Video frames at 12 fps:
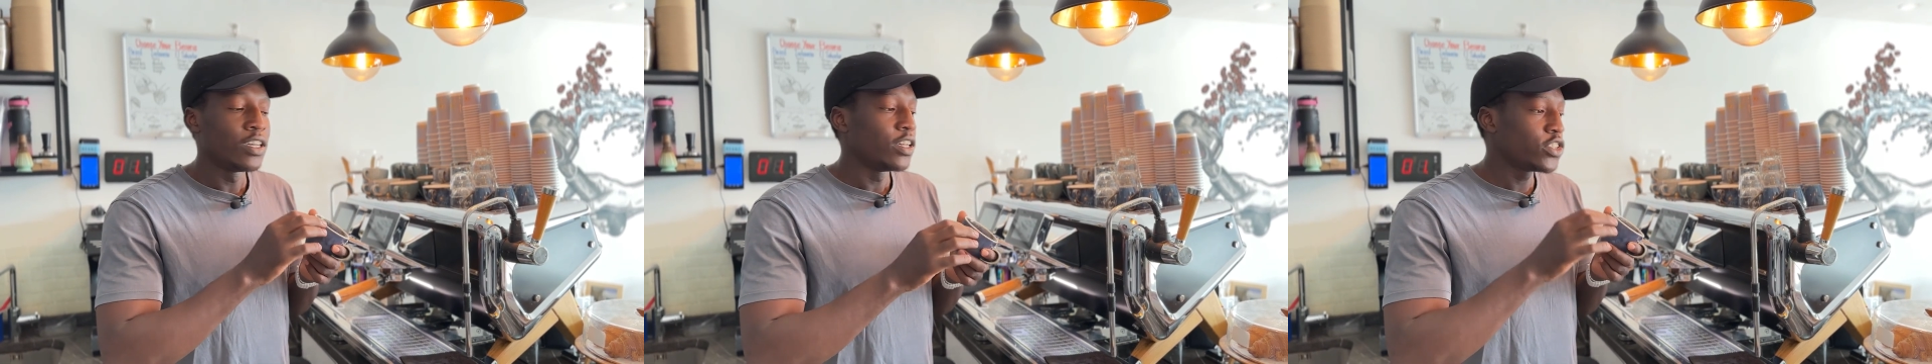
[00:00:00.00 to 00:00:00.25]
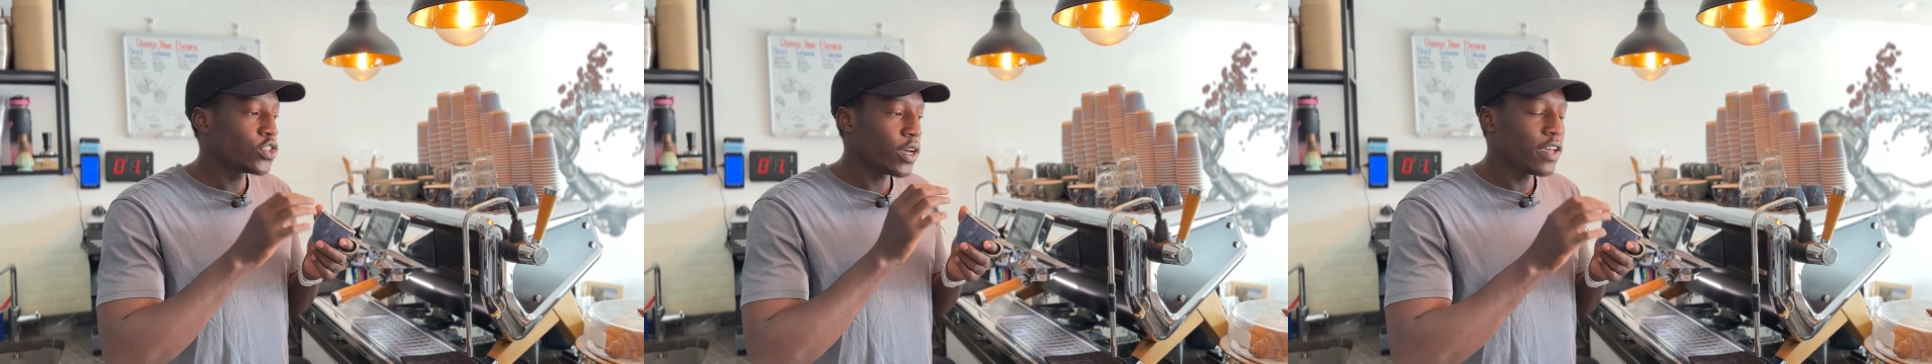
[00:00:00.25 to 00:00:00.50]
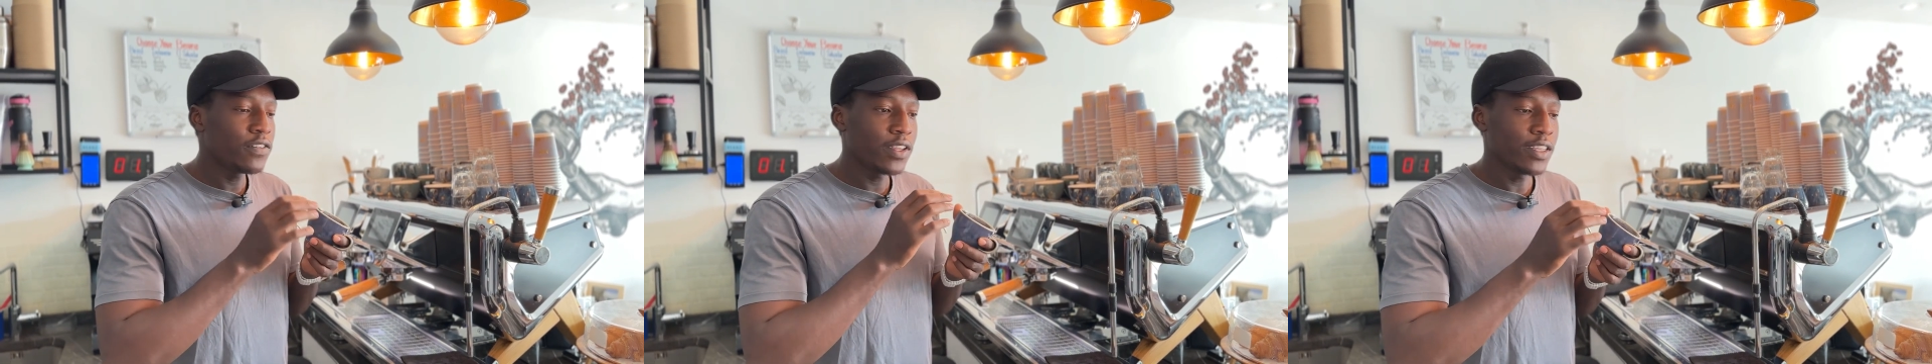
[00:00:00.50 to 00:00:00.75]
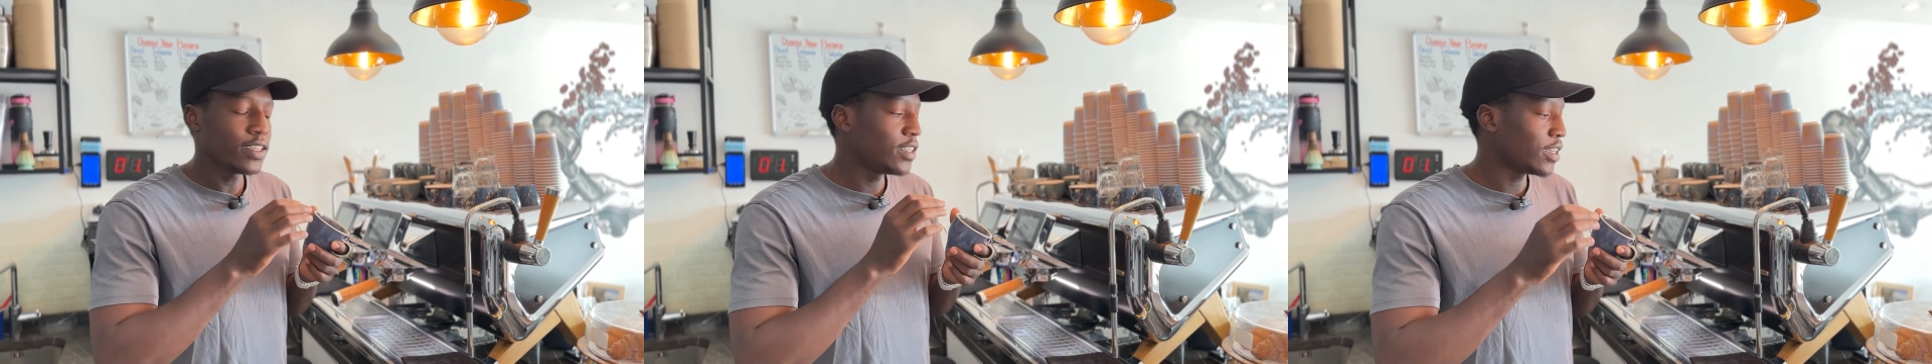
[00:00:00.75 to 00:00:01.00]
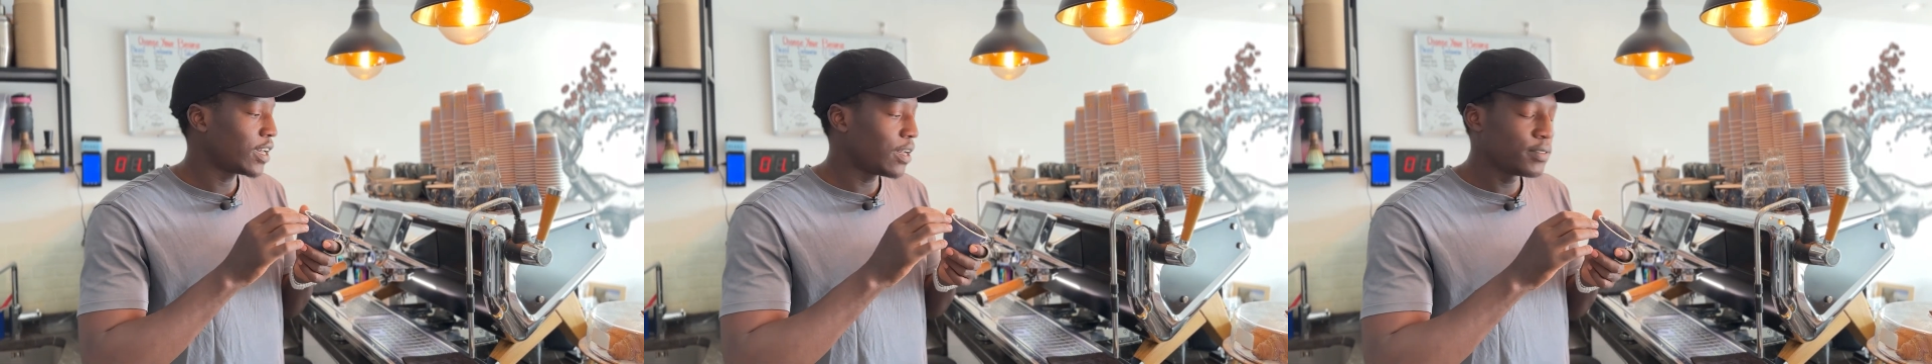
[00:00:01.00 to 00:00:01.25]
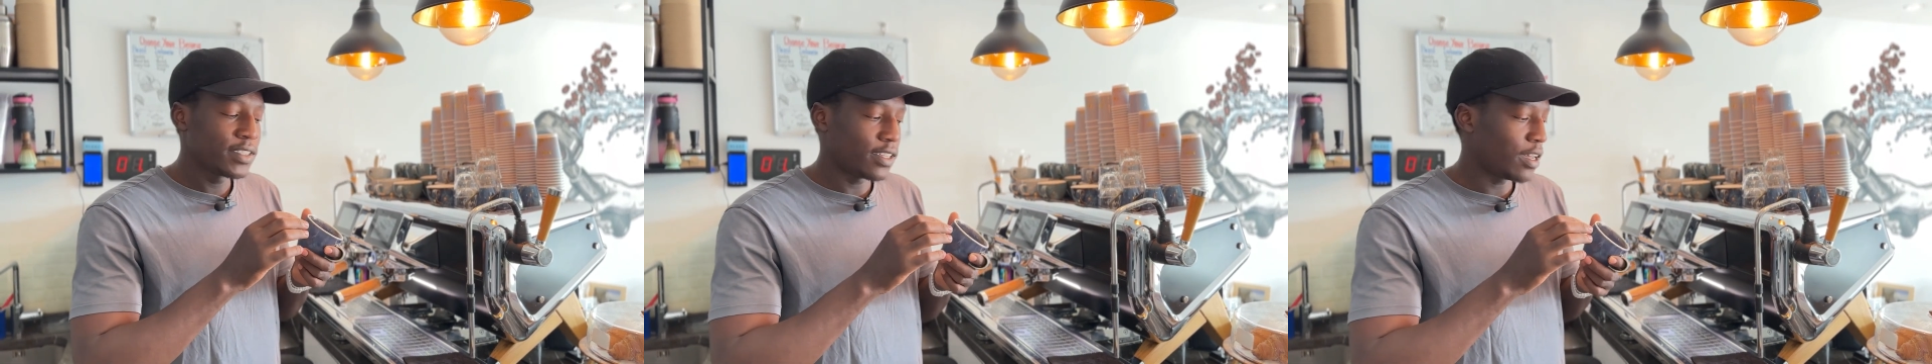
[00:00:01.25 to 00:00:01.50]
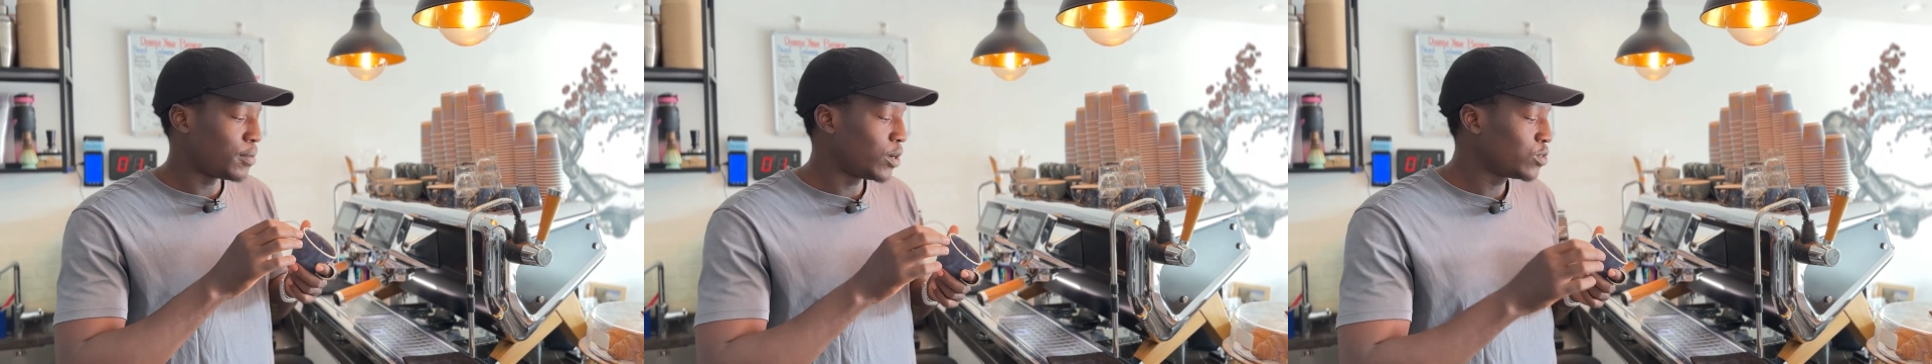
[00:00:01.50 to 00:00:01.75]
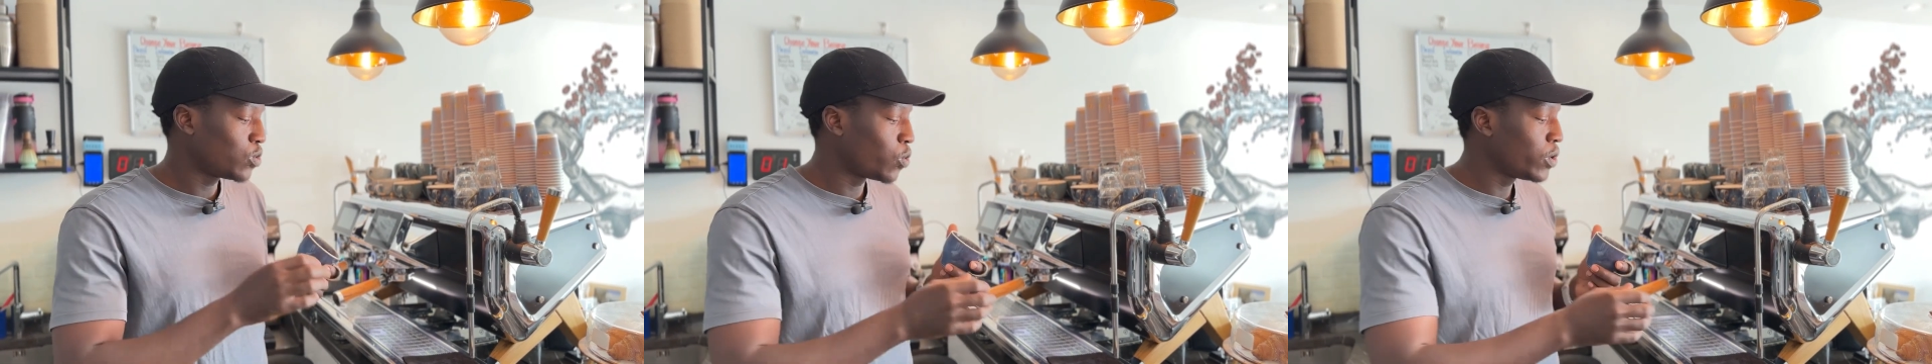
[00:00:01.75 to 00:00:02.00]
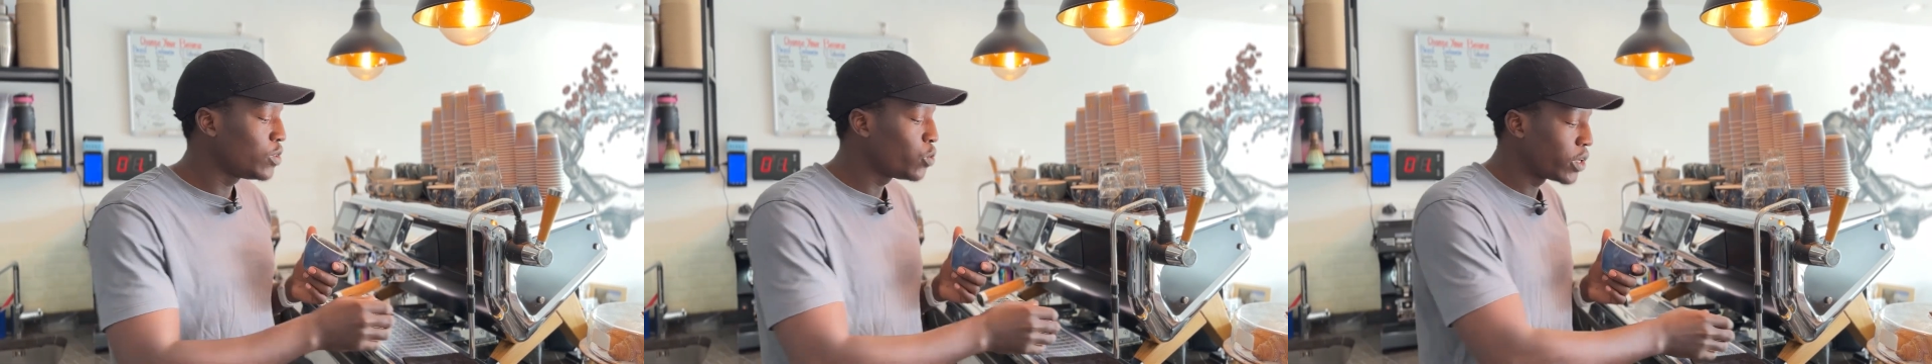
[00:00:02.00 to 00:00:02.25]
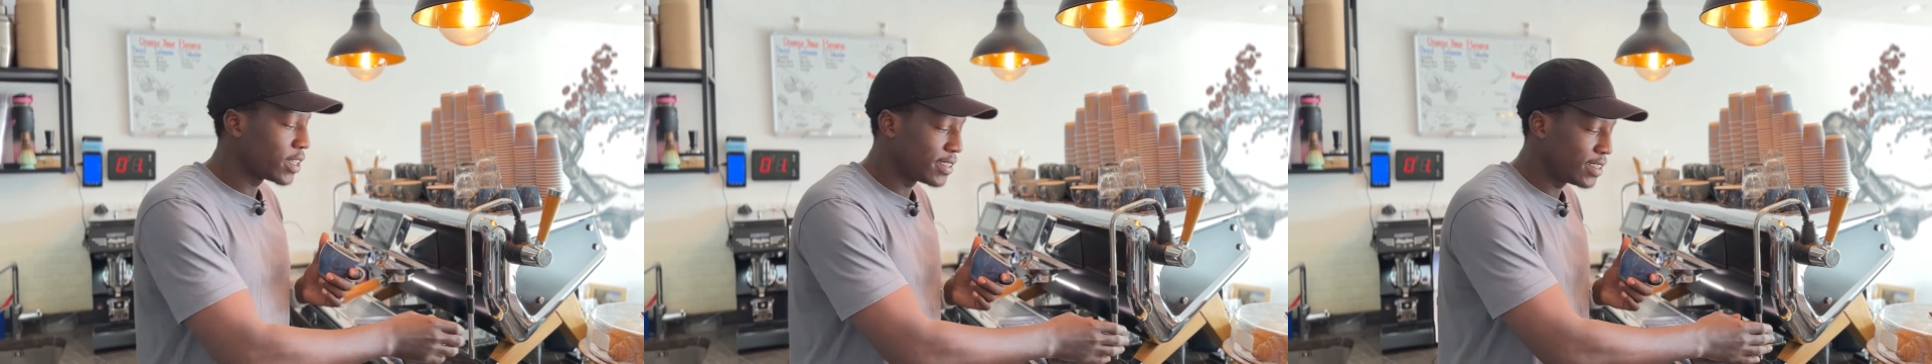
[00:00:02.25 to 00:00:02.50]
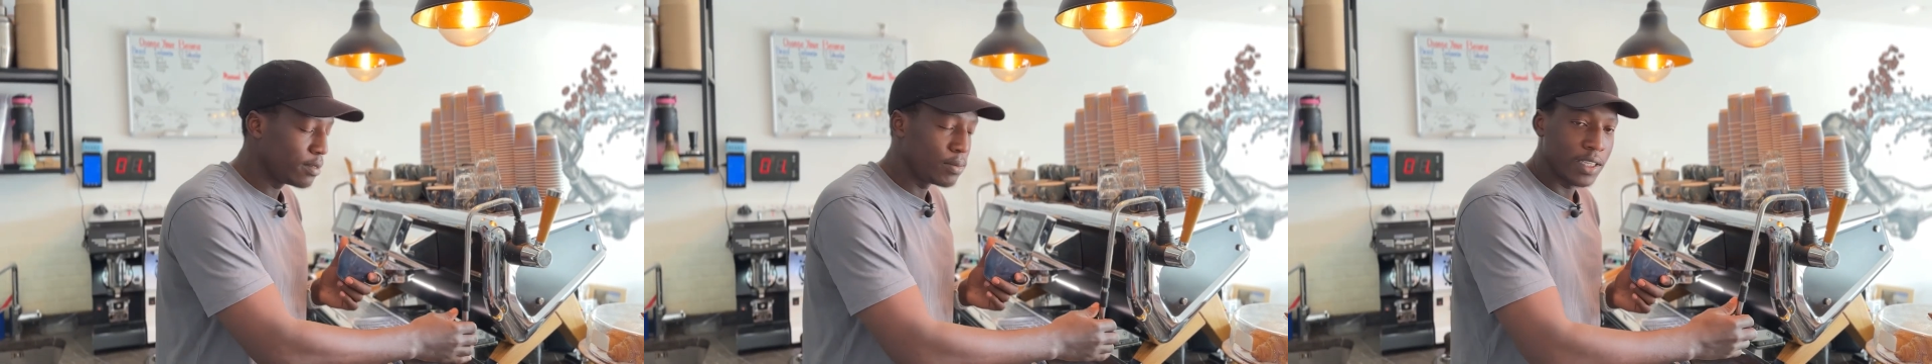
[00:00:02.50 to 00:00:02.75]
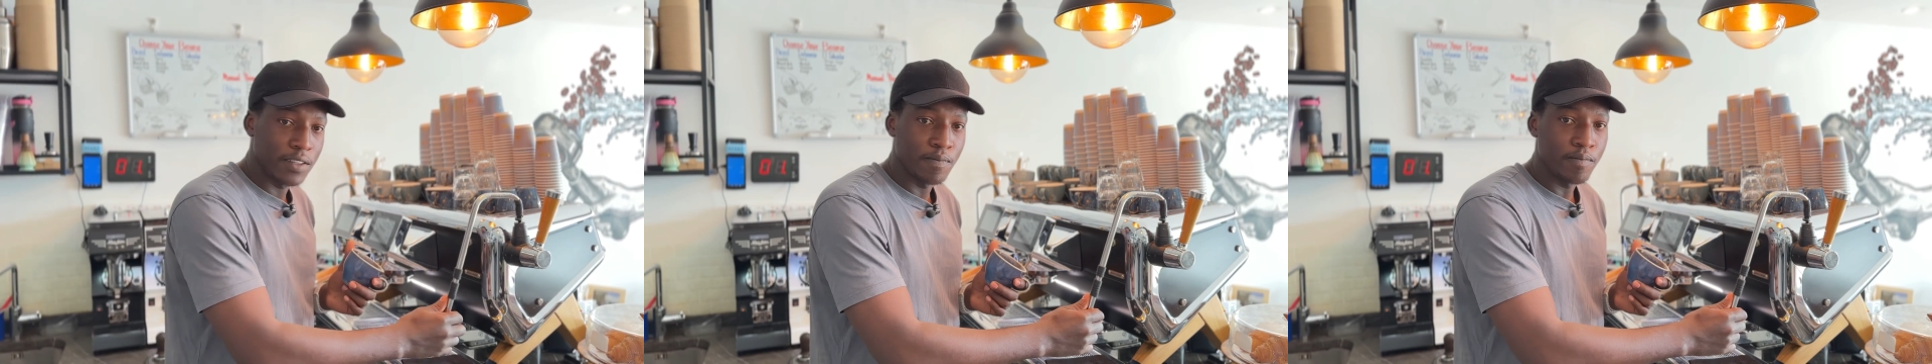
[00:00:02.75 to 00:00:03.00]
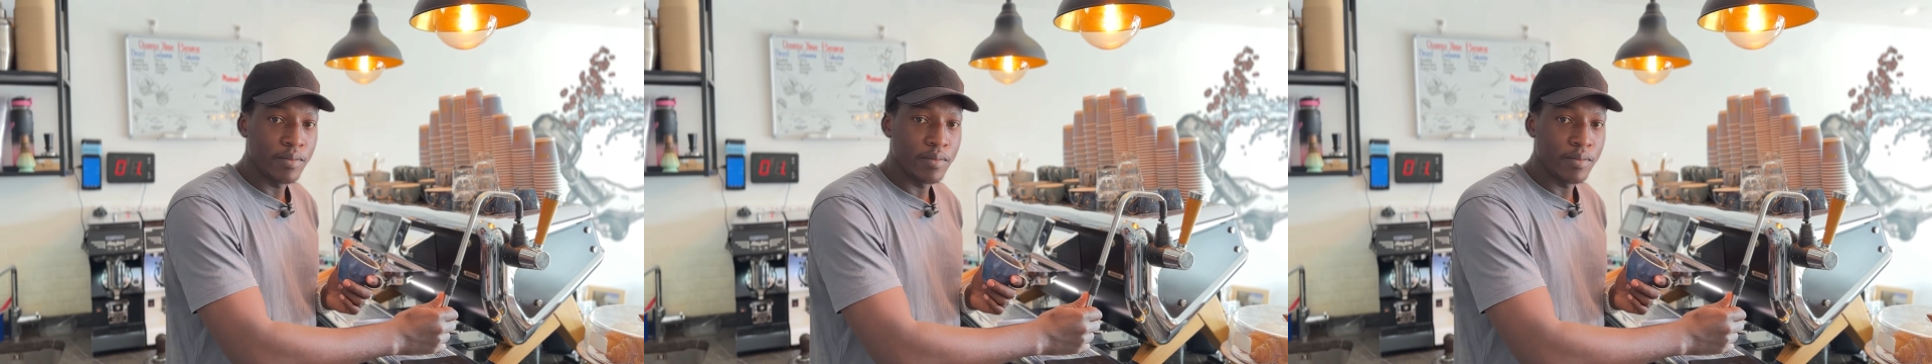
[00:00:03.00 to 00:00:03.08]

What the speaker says: So everything that comes about when we are steaming.